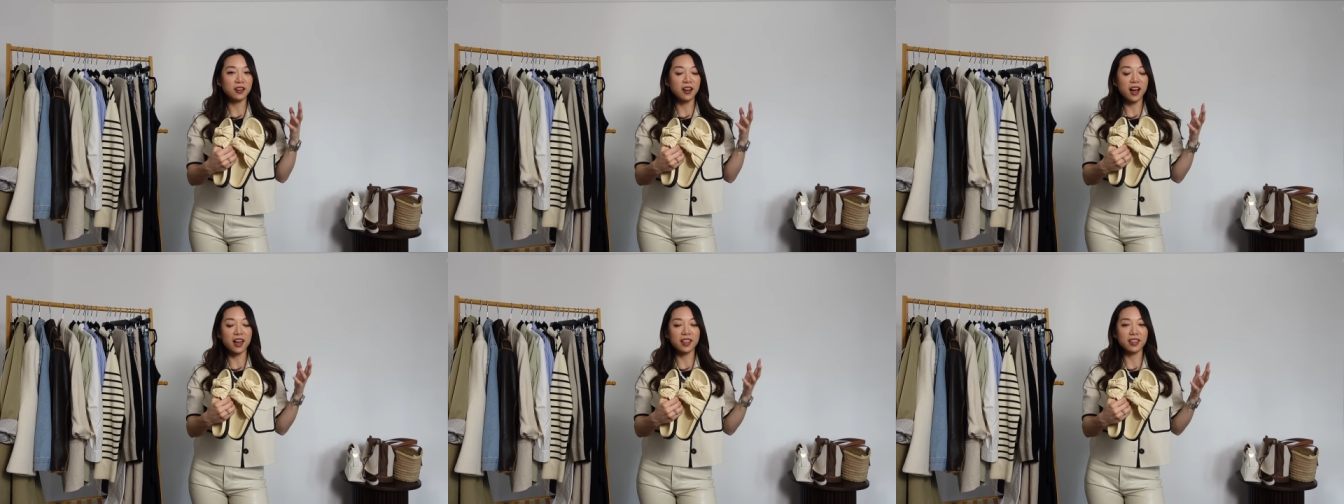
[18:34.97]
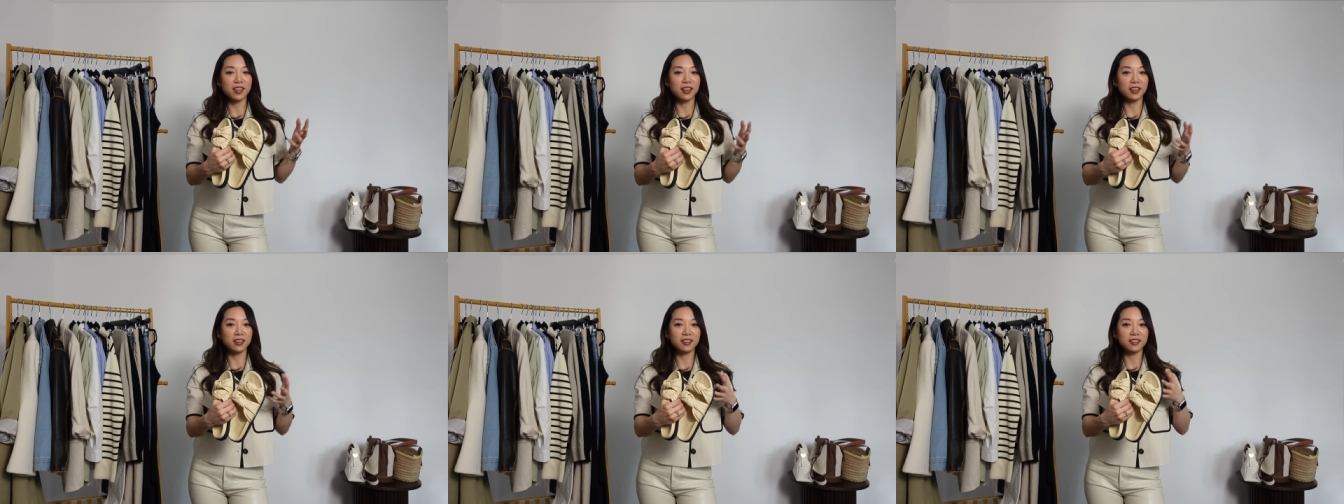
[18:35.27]
I
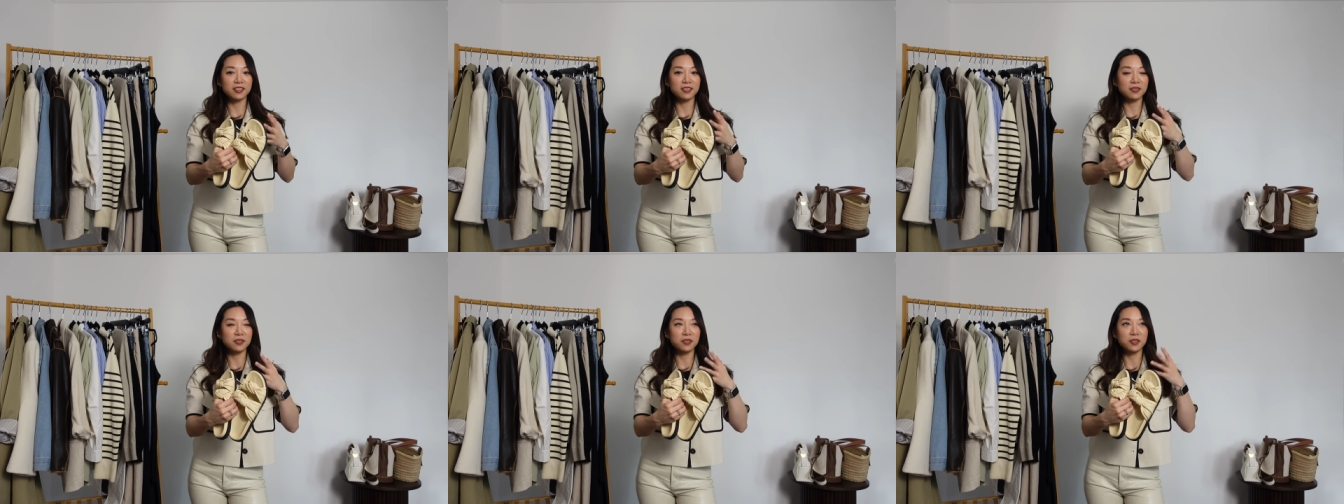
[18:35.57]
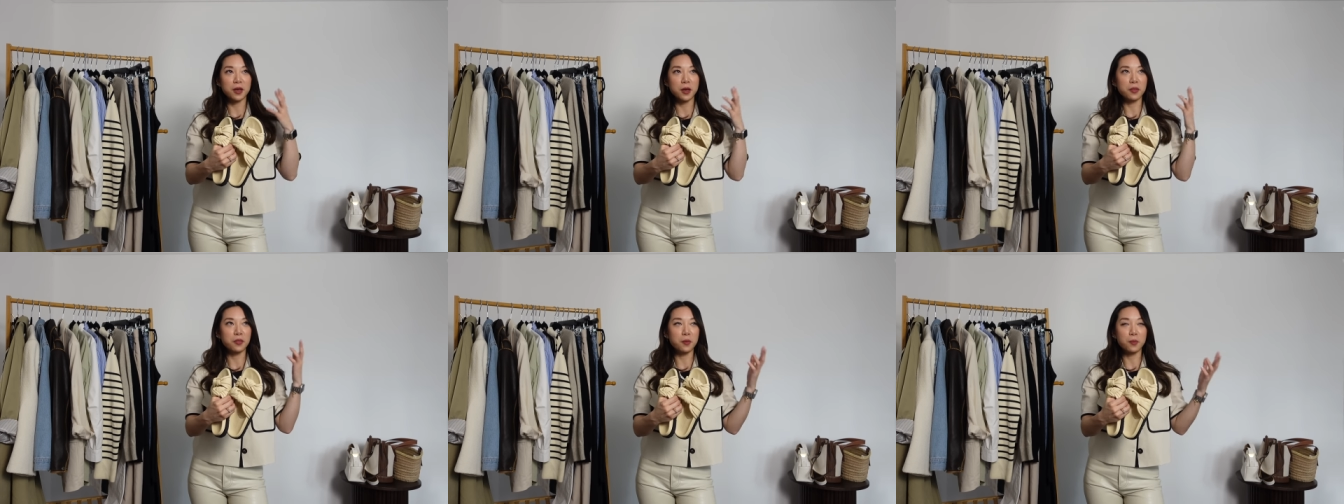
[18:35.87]
think,
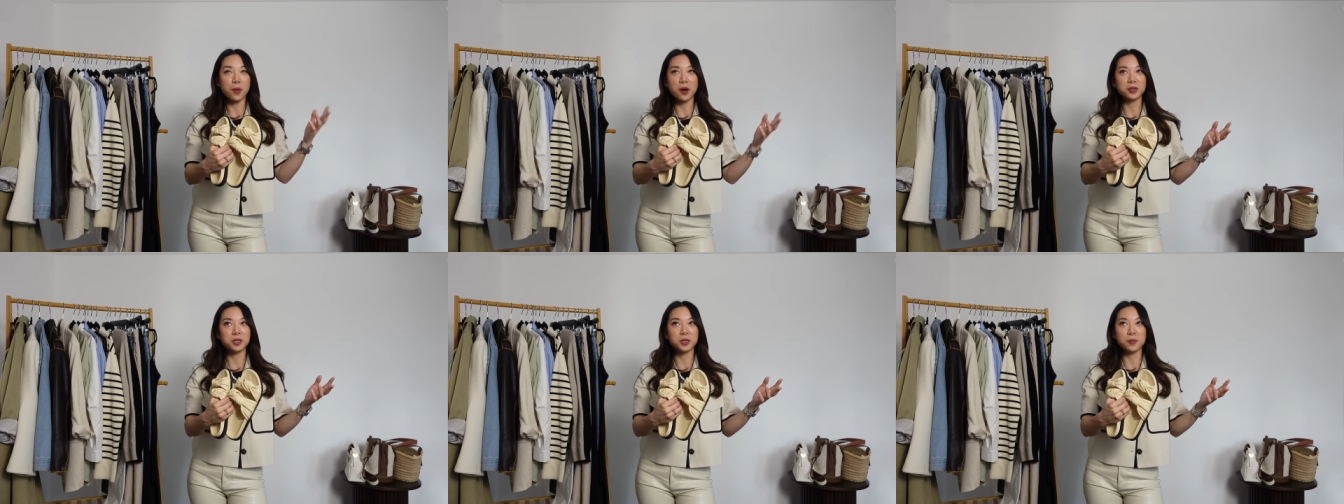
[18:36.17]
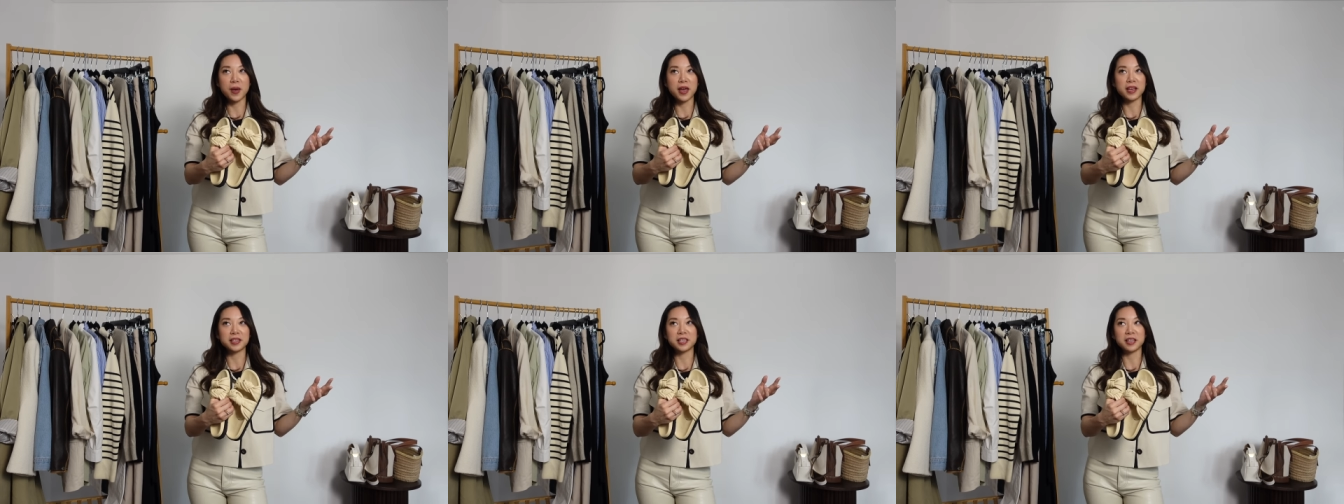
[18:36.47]
the most
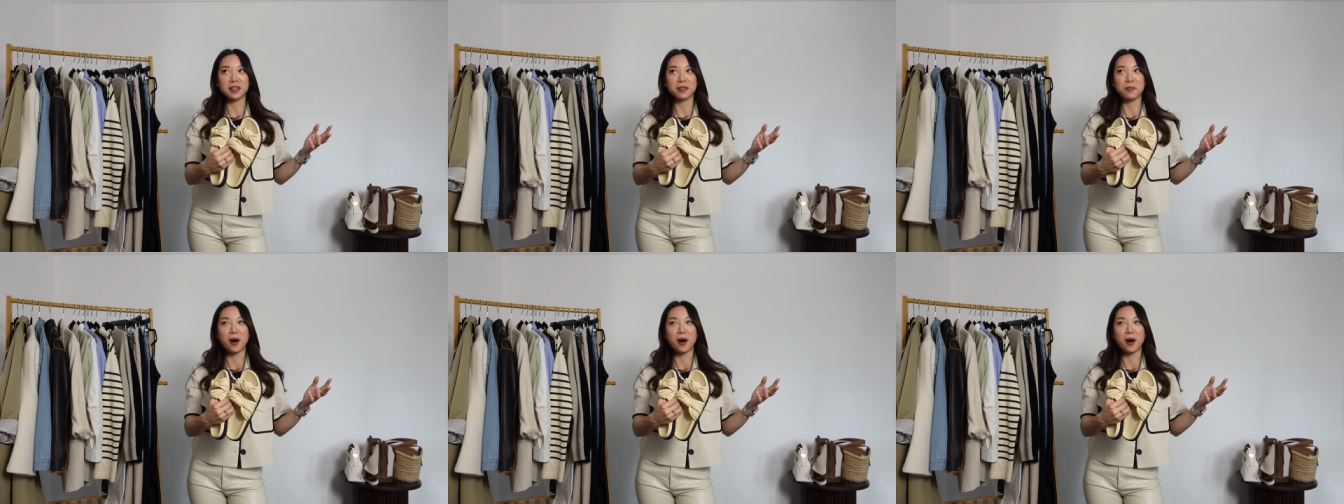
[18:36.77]
amazing